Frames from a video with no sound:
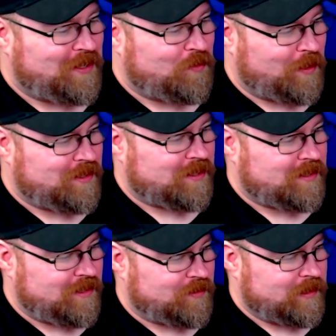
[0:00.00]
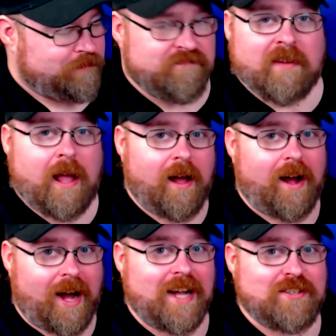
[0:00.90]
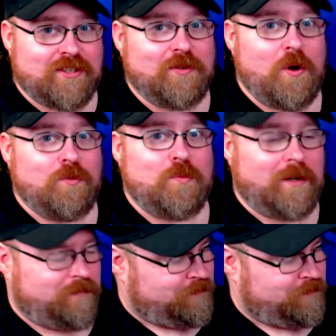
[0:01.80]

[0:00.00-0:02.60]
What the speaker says: 2600. I still own one.